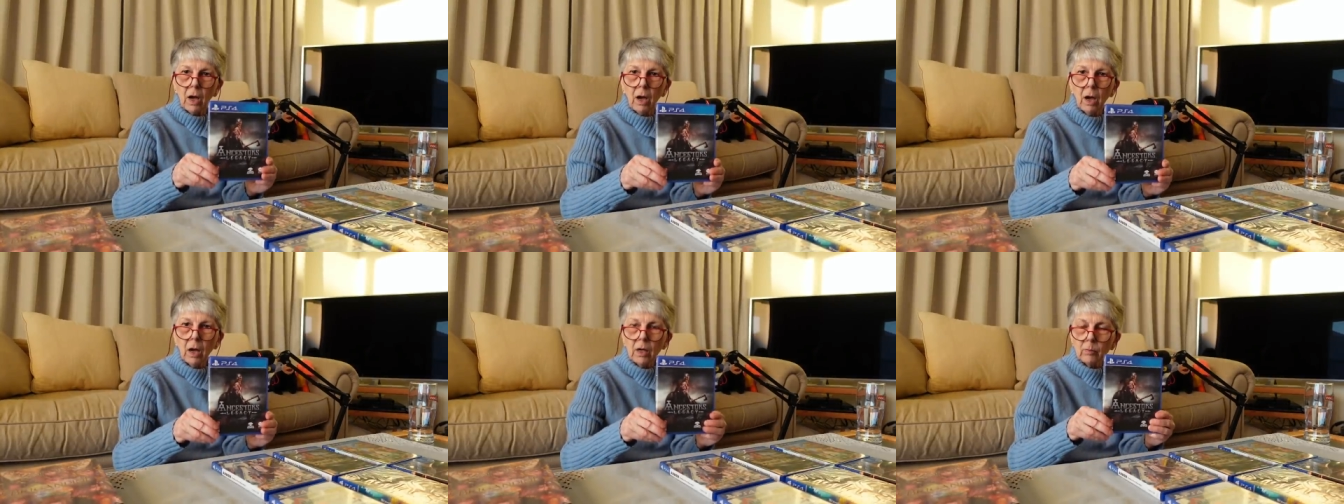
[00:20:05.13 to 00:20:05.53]

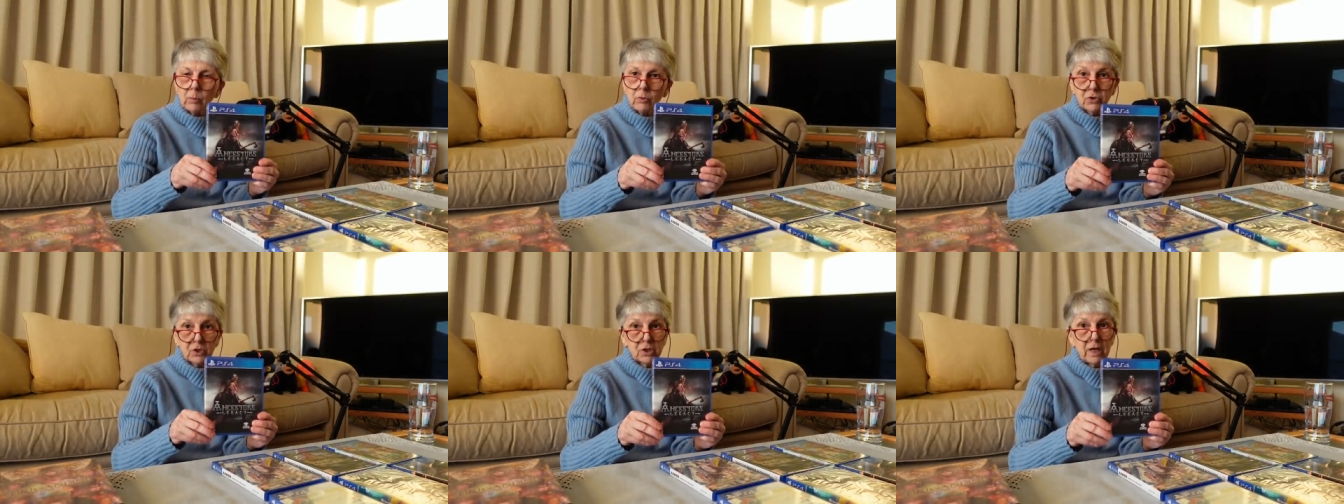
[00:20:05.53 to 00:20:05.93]
I
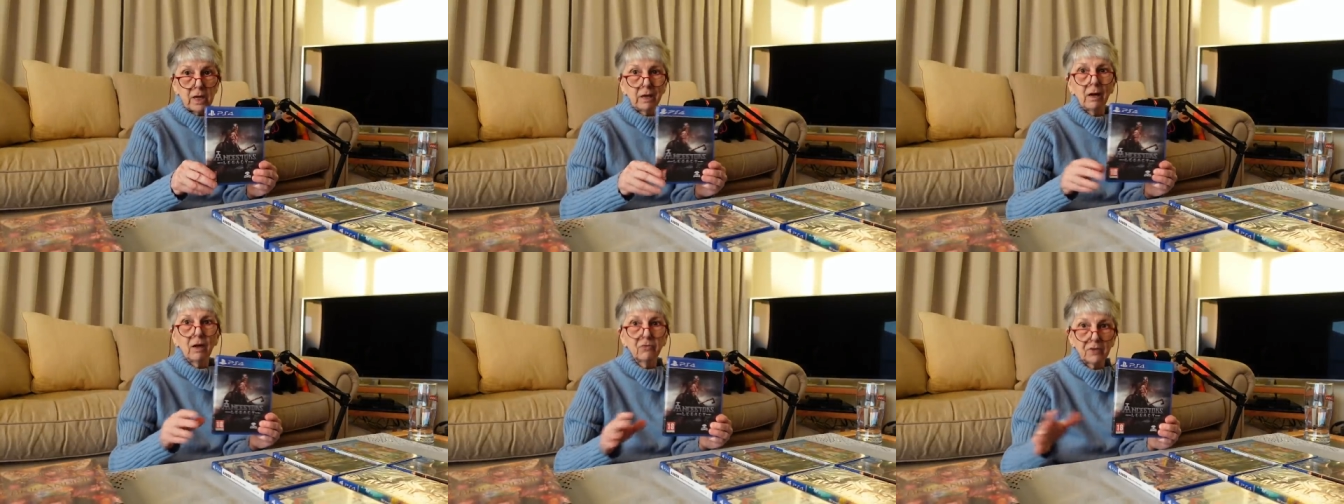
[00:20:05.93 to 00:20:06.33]
would
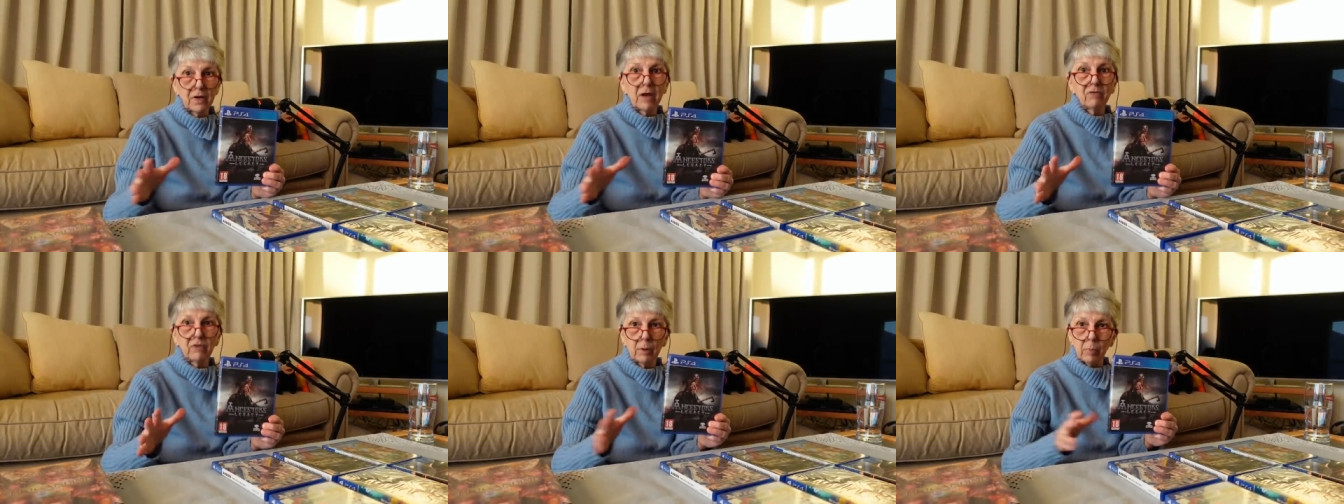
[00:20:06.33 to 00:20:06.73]
say, after
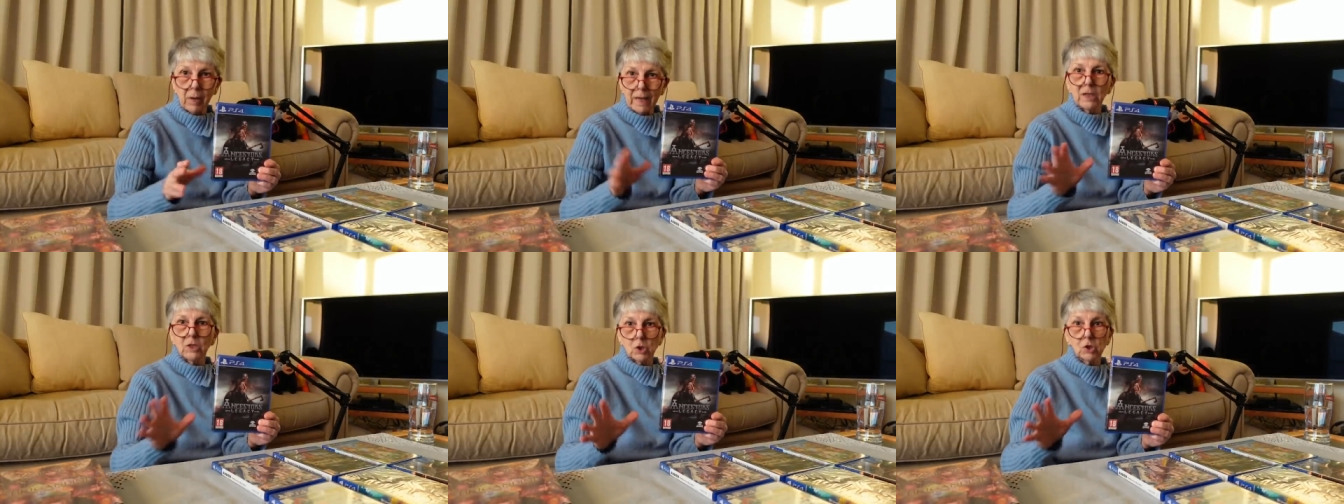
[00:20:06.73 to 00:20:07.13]
having
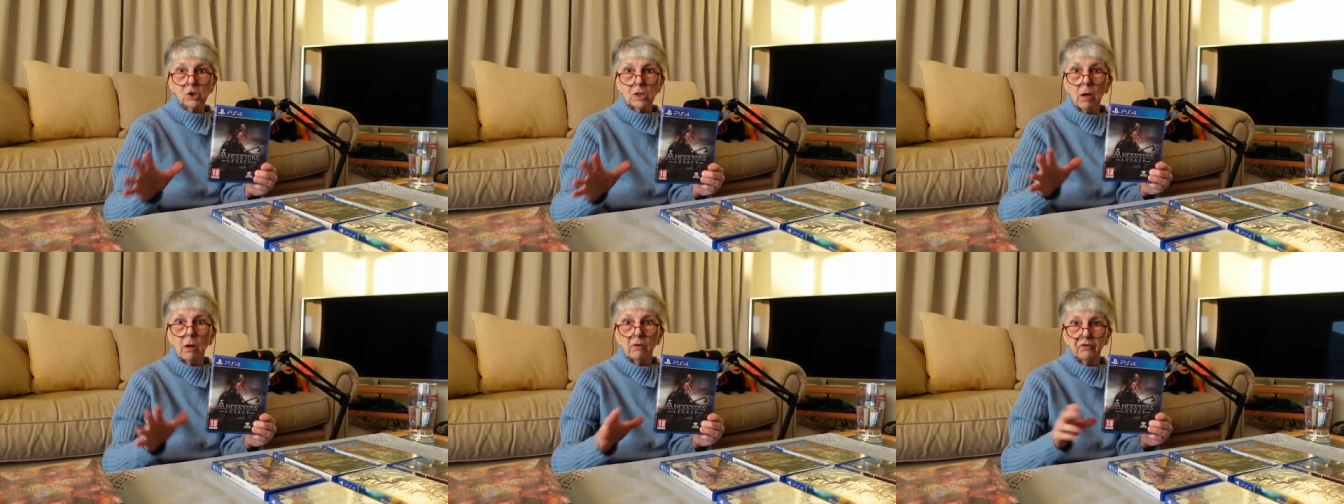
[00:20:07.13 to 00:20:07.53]
played
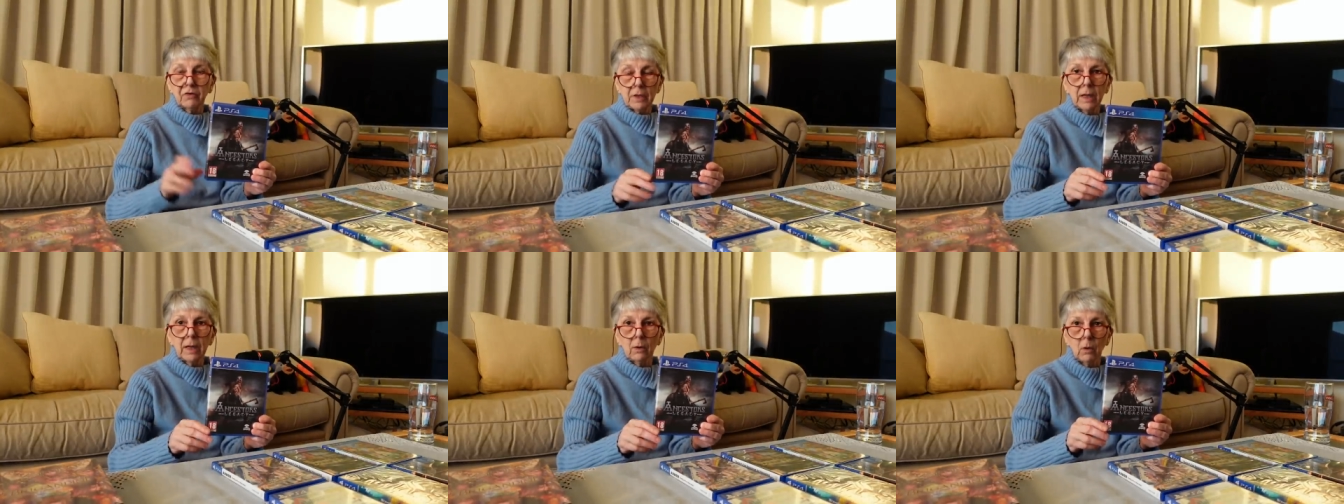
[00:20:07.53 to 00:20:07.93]
just half
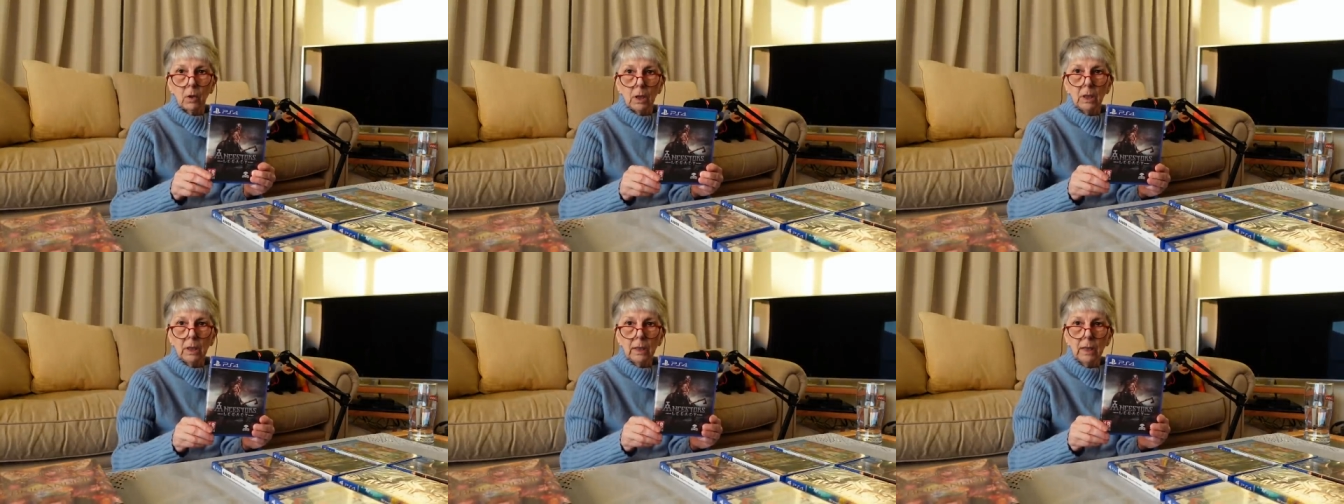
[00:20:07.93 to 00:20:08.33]
an
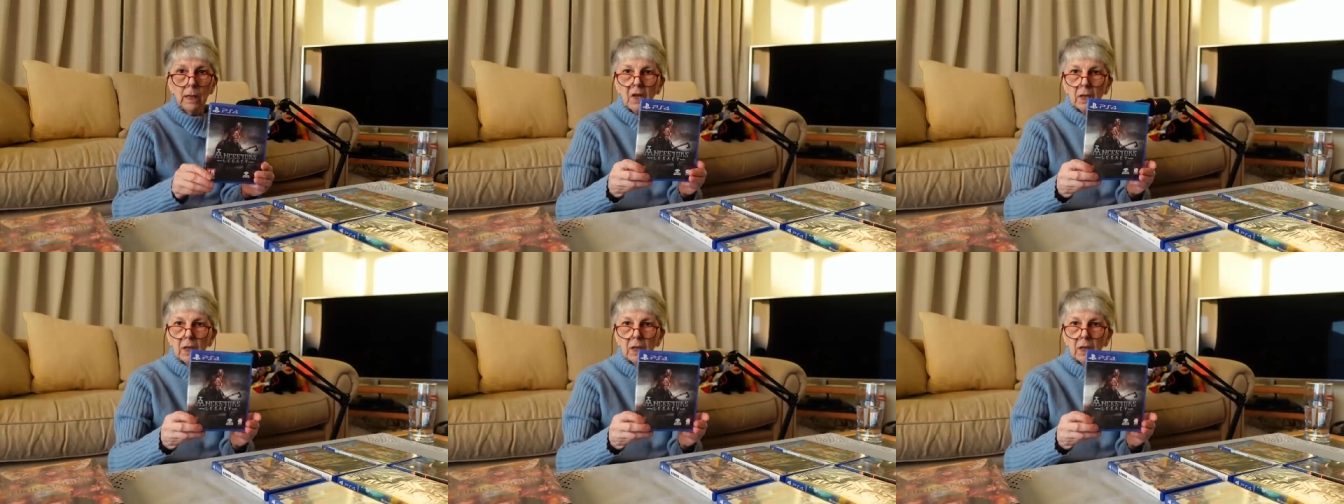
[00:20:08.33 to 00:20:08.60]
hour,